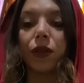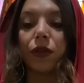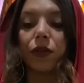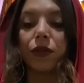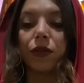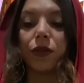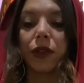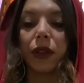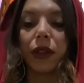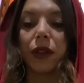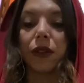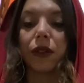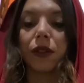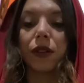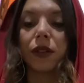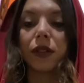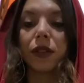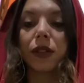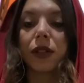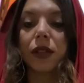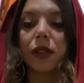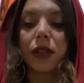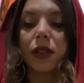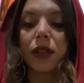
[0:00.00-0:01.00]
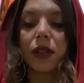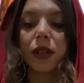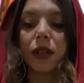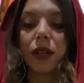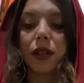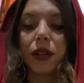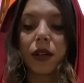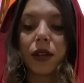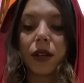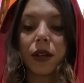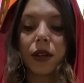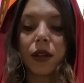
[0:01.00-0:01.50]
field.
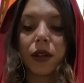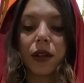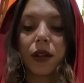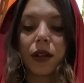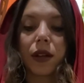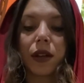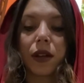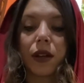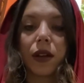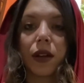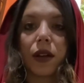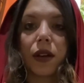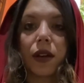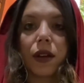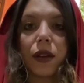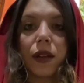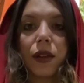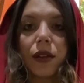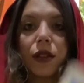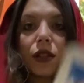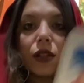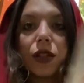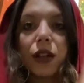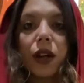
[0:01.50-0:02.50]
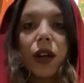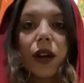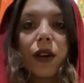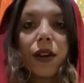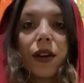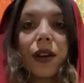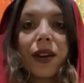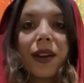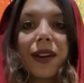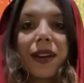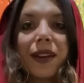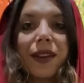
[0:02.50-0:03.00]
The
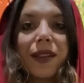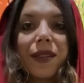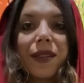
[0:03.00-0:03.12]
Chariot.